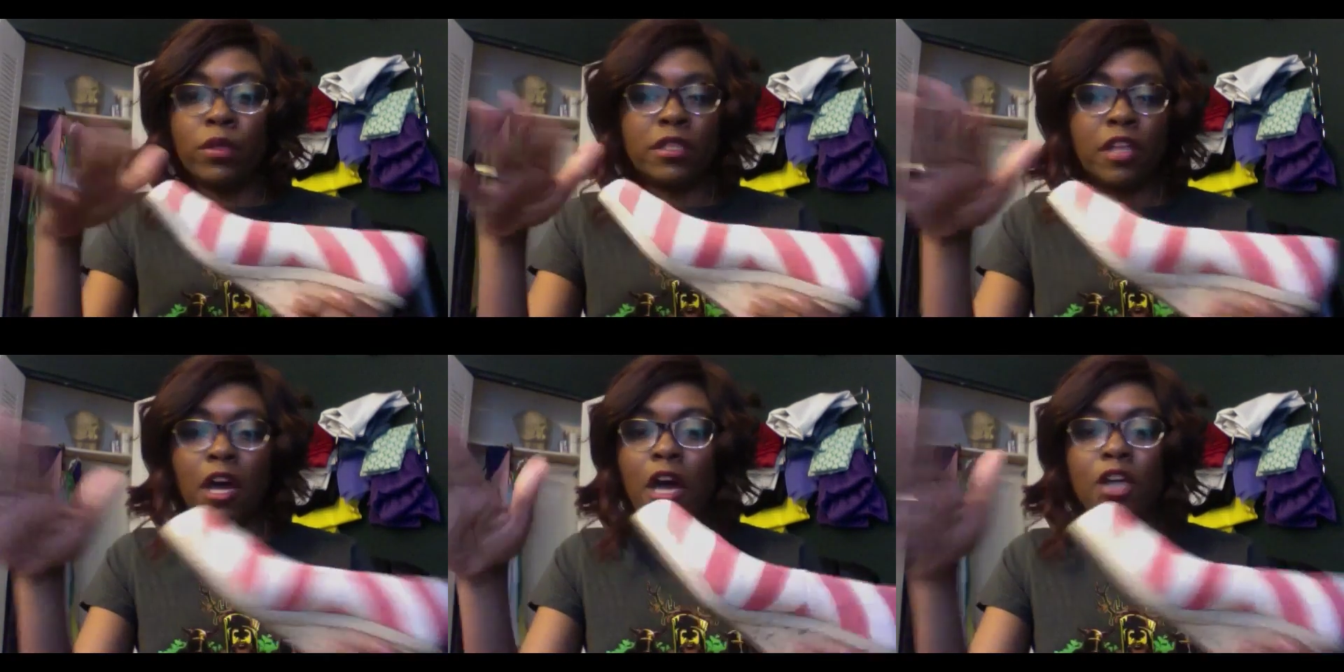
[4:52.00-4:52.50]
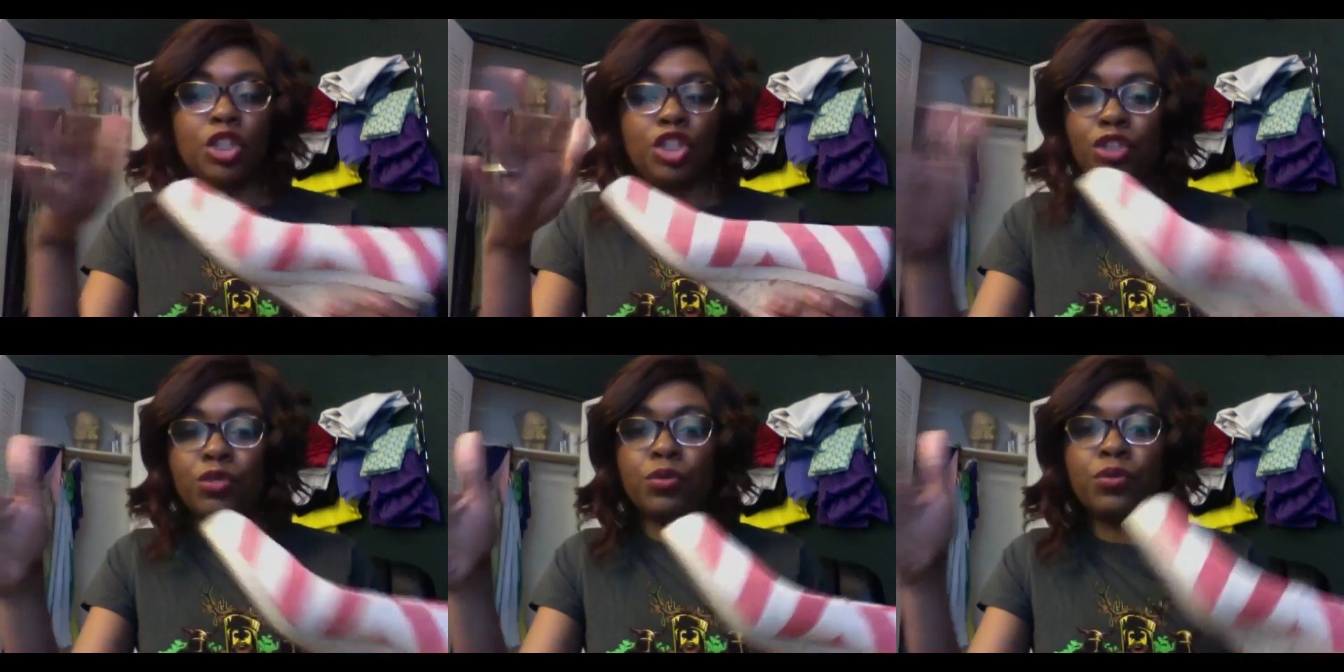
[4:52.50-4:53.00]
a
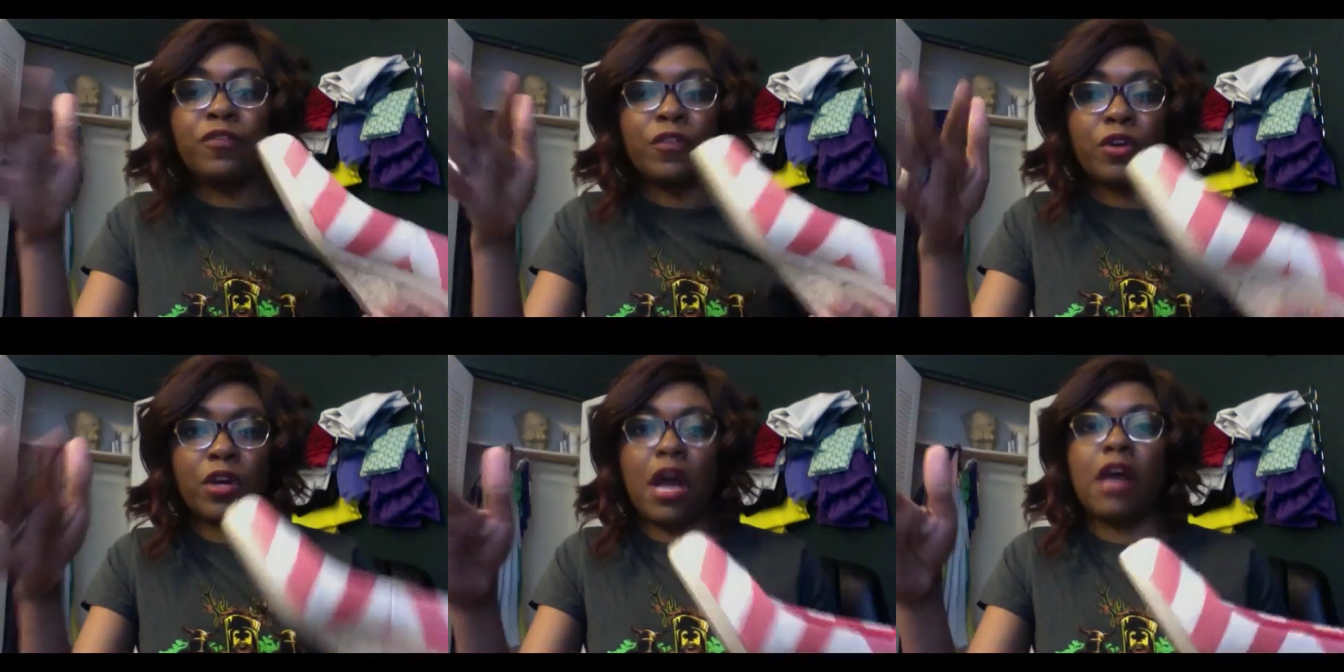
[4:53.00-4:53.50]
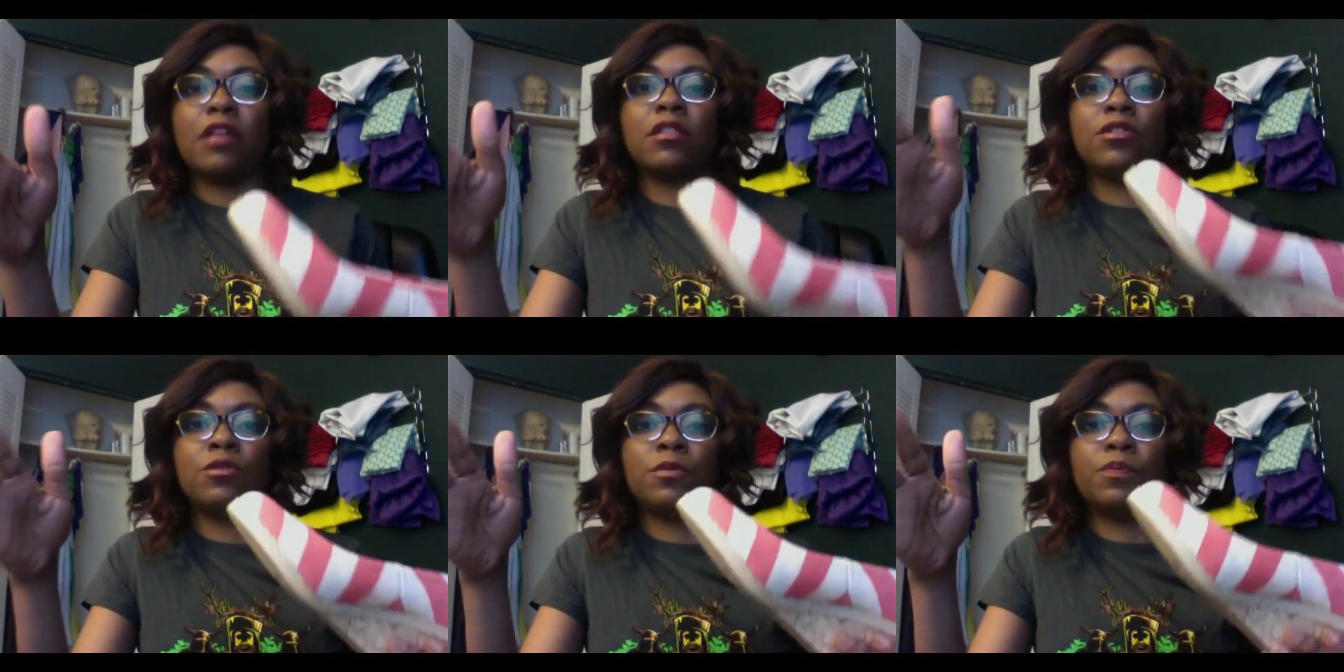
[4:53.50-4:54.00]
shoe for a
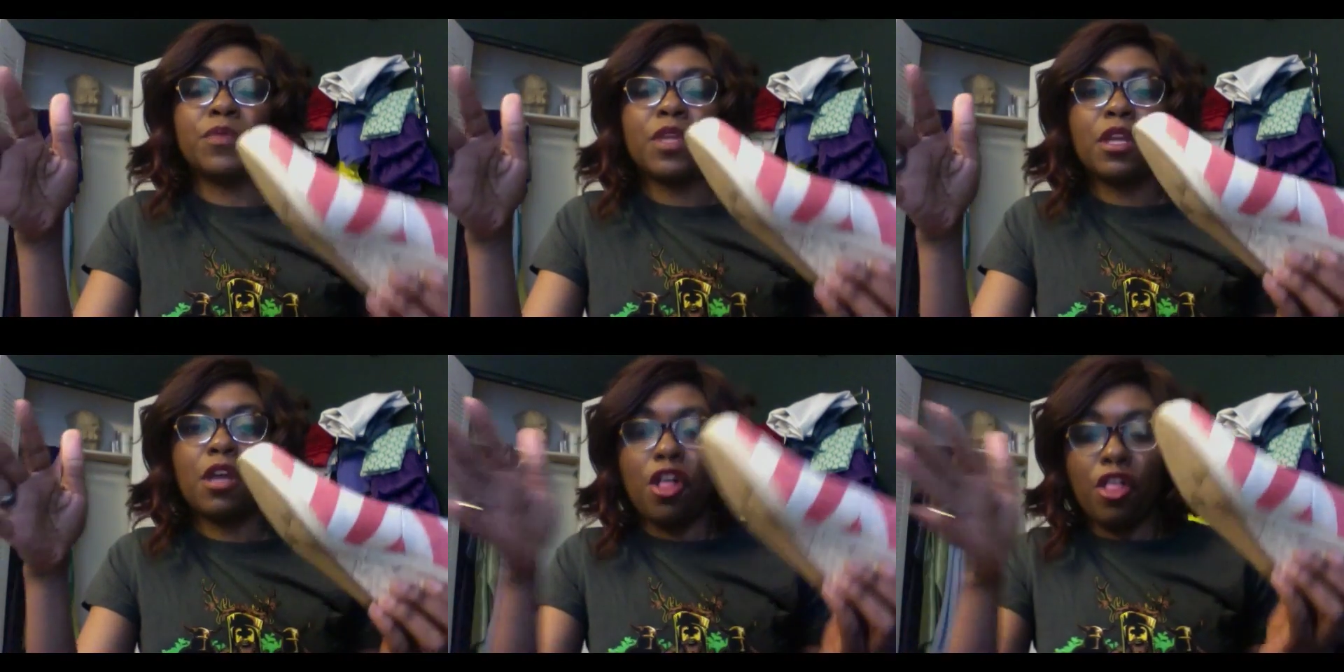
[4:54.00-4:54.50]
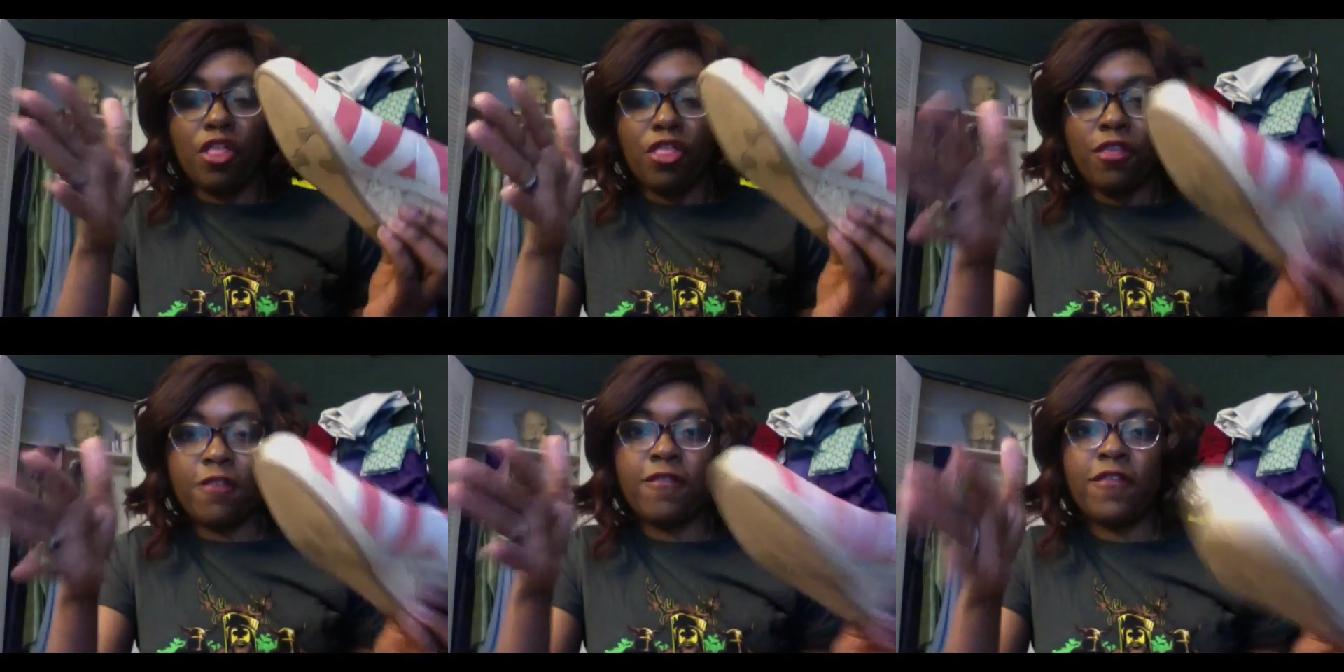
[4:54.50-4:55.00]
costume
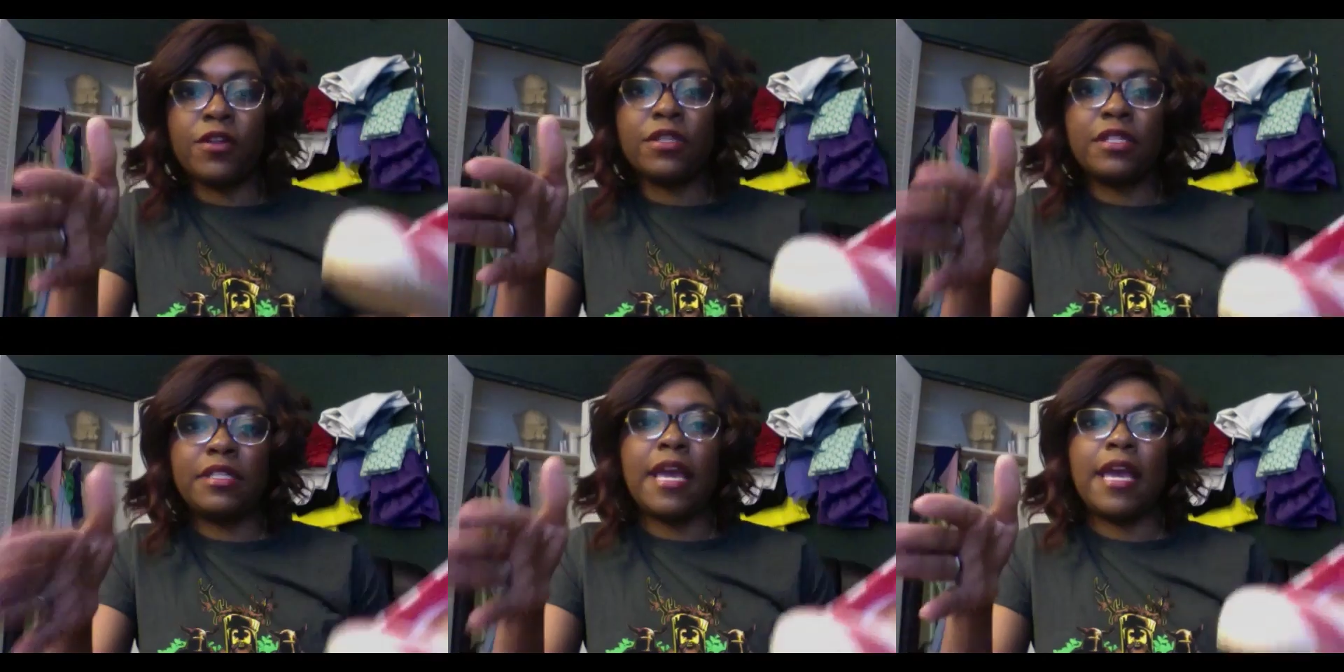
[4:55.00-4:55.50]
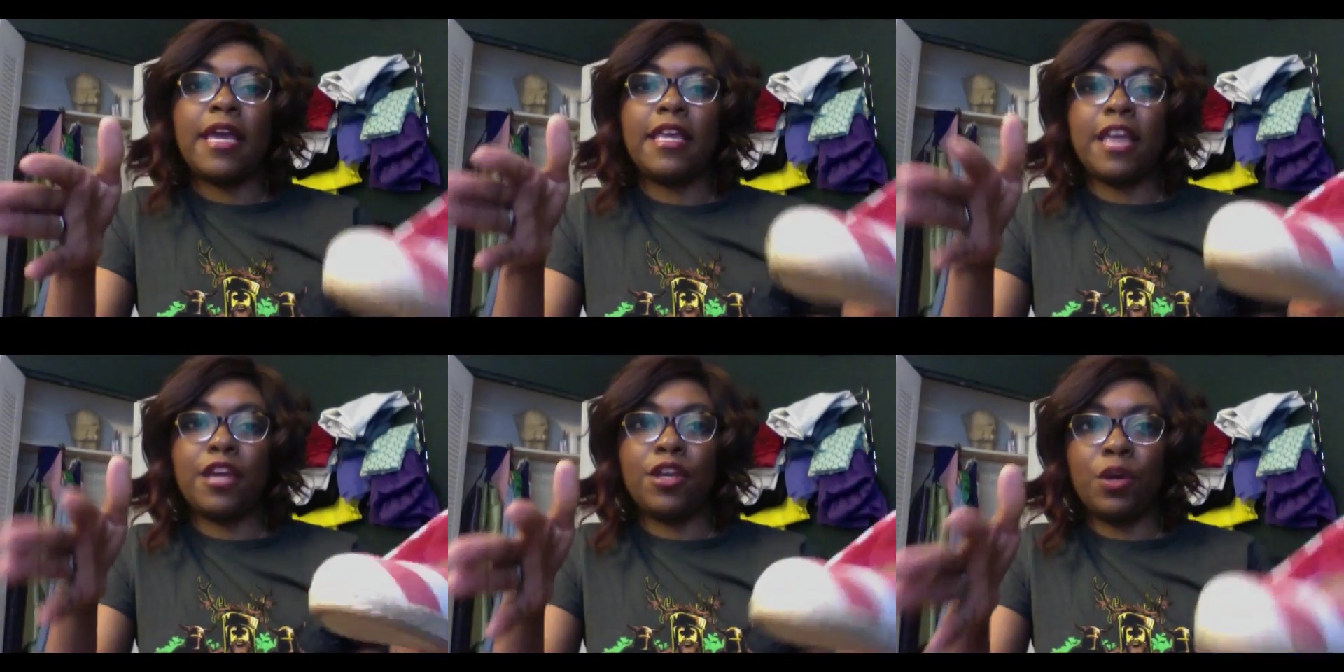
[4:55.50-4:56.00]
the first day
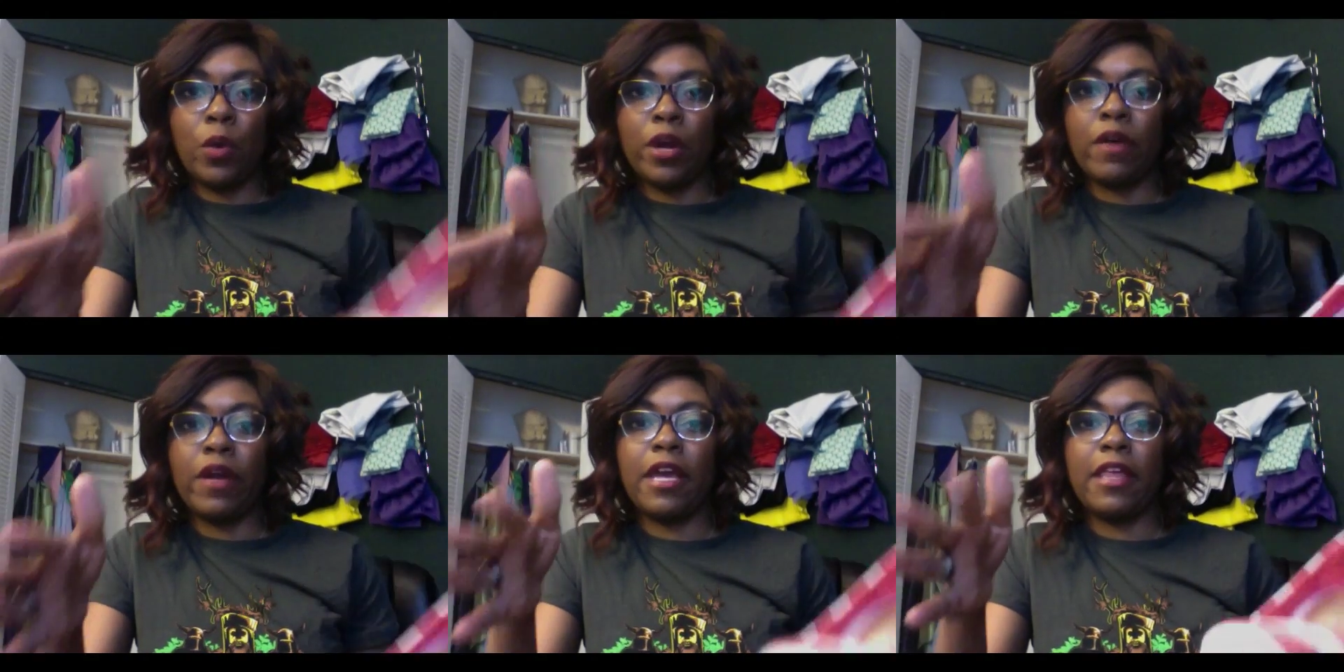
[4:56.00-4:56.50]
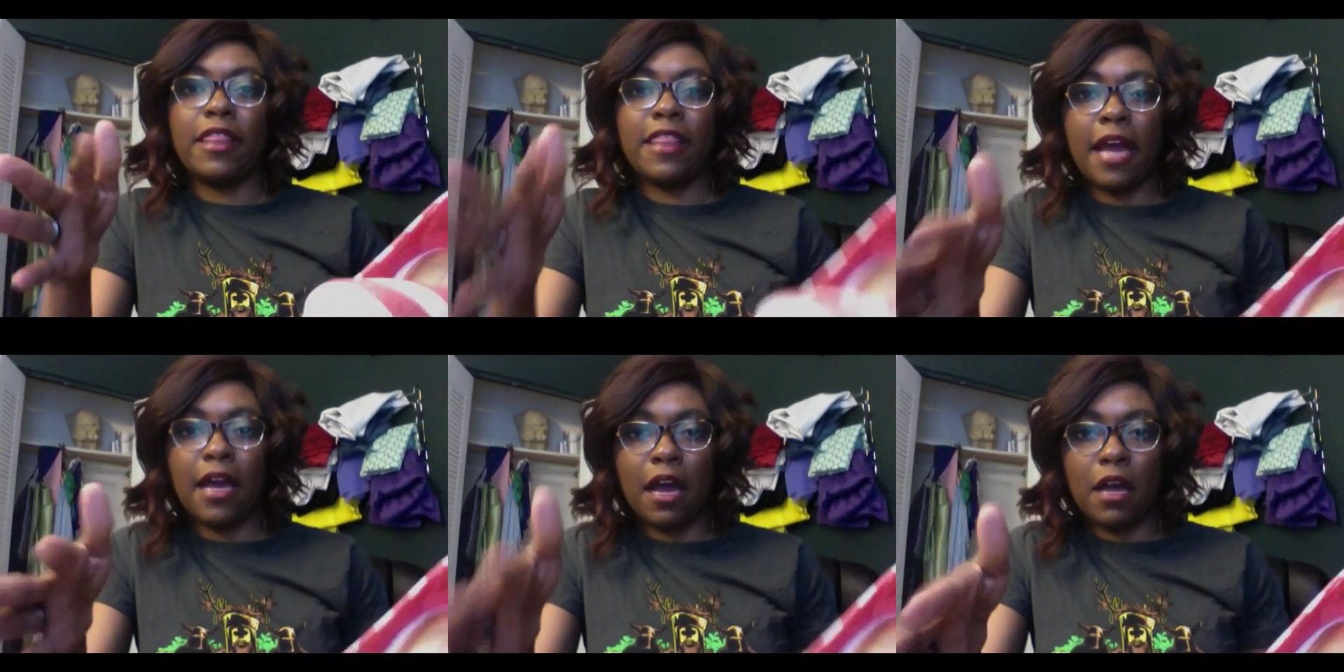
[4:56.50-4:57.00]
that you're wearing
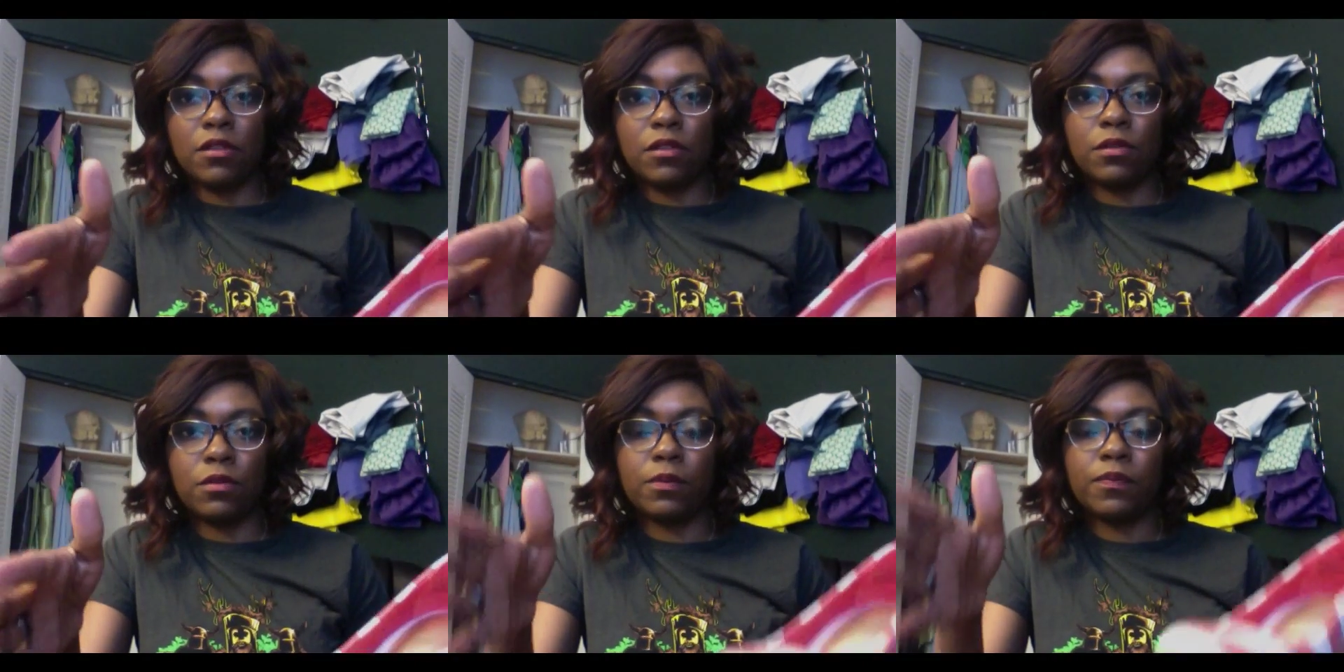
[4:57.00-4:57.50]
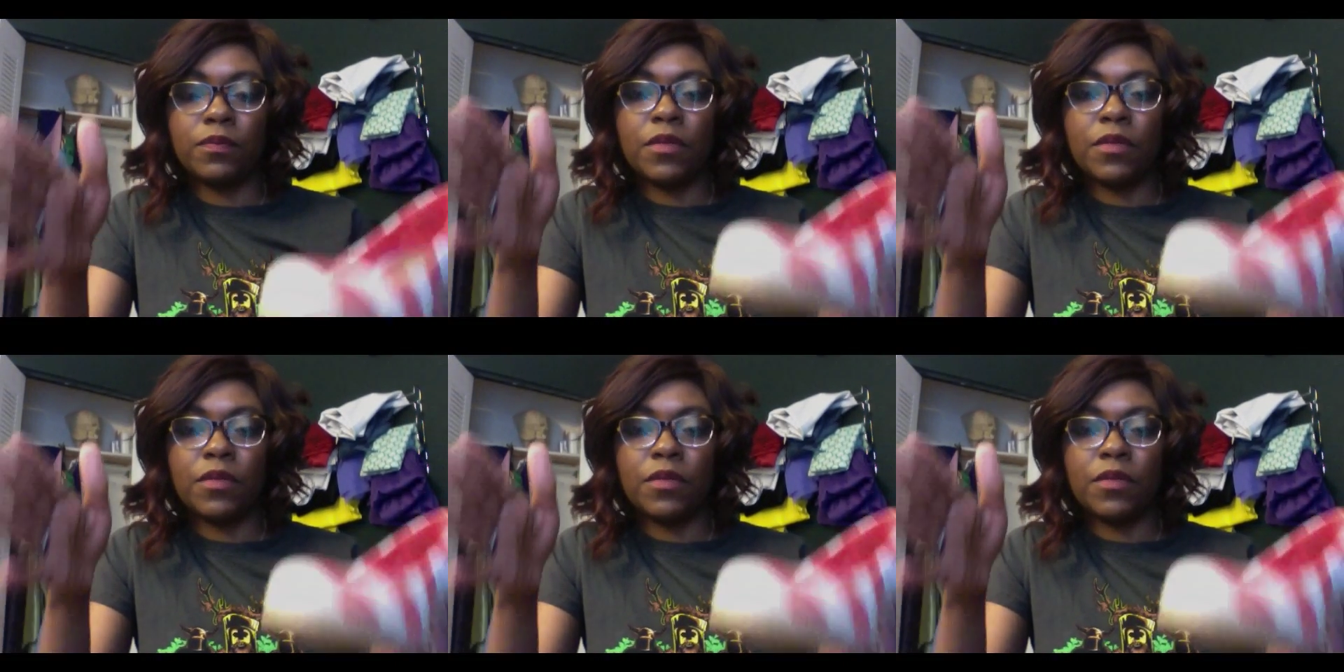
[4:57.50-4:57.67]
that costume.